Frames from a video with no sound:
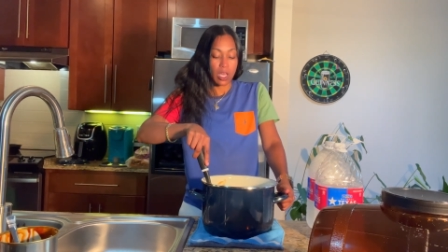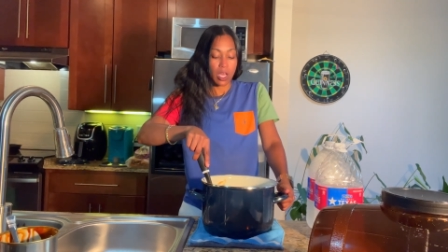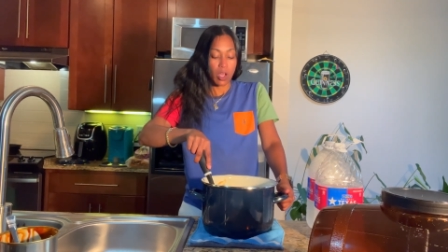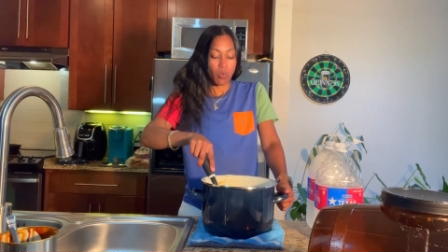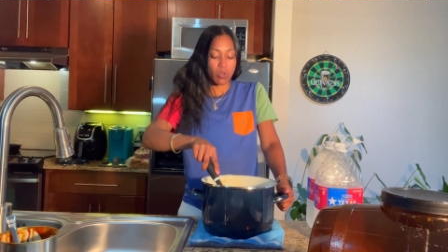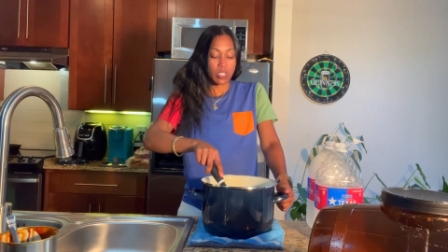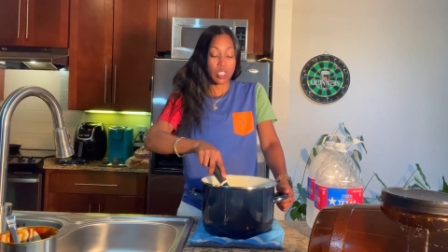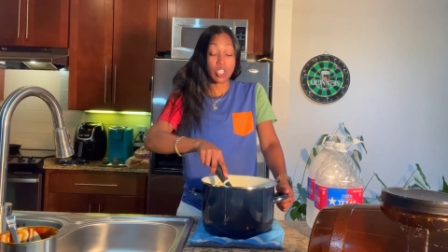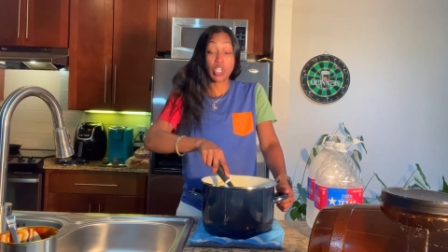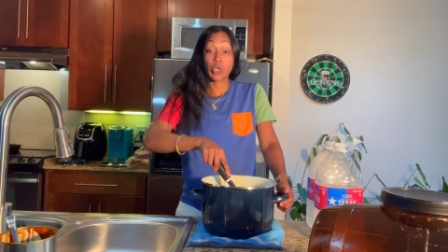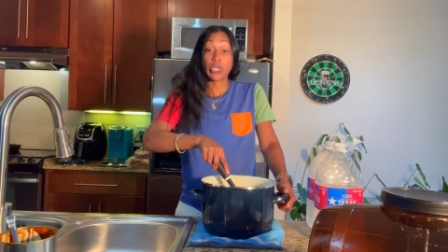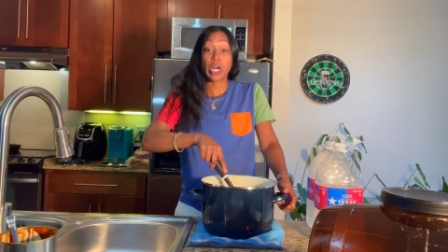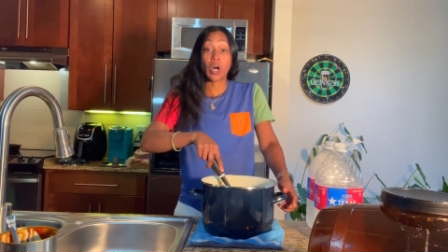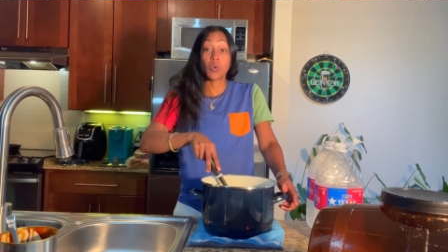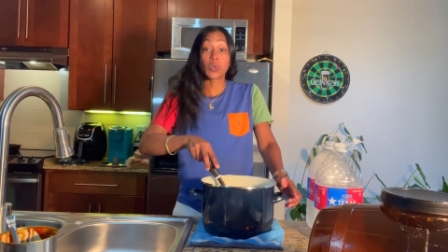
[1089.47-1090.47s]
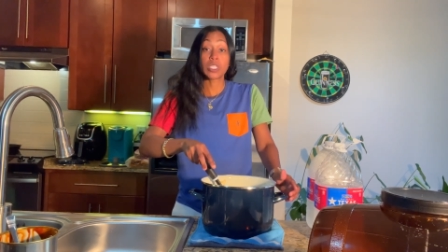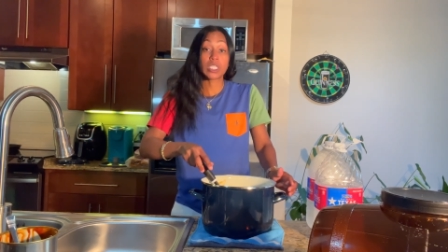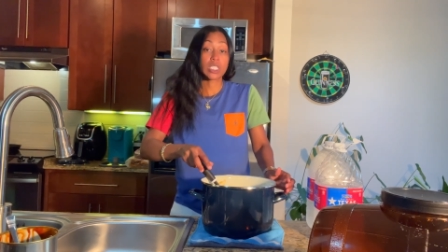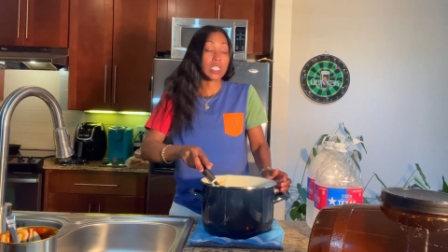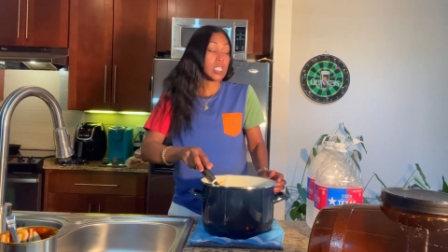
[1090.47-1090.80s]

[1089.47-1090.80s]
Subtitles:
I want to show y'all what it's